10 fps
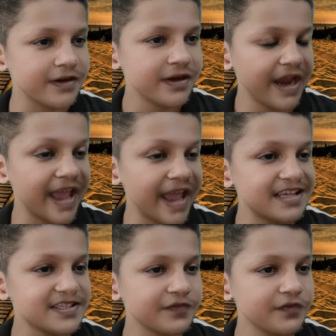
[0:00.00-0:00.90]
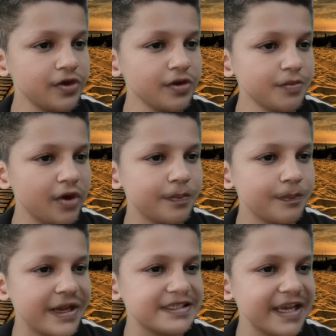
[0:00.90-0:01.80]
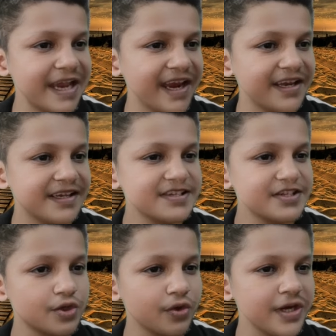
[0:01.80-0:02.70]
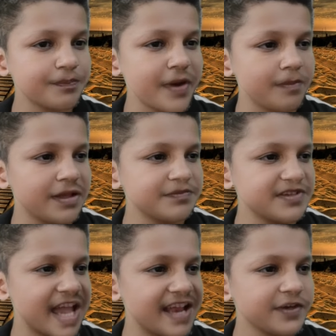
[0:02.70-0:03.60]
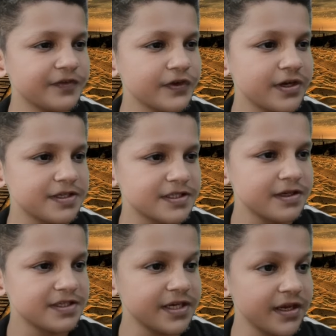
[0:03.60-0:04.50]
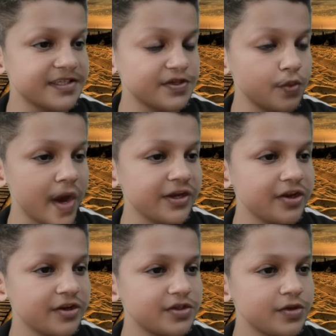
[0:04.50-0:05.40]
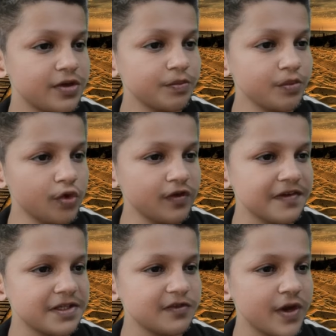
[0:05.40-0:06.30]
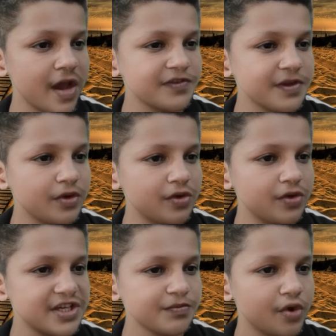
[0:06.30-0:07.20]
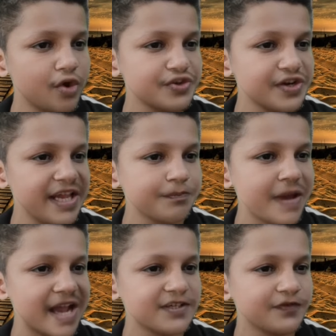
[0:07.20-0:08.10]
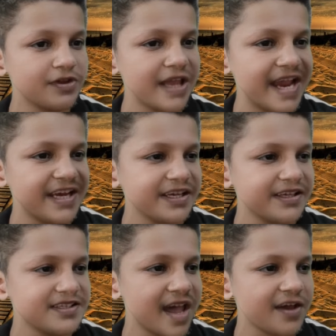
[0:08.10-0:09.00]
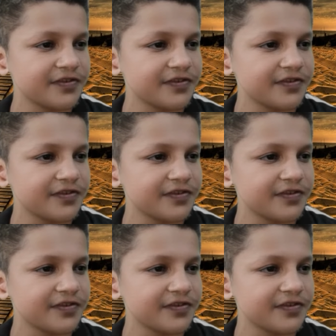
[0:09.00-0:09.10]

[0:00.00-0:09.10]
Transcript: and has a few more pacing and story problems than the first. Still, it's a very good movie with one of the most emotionally impactful endings of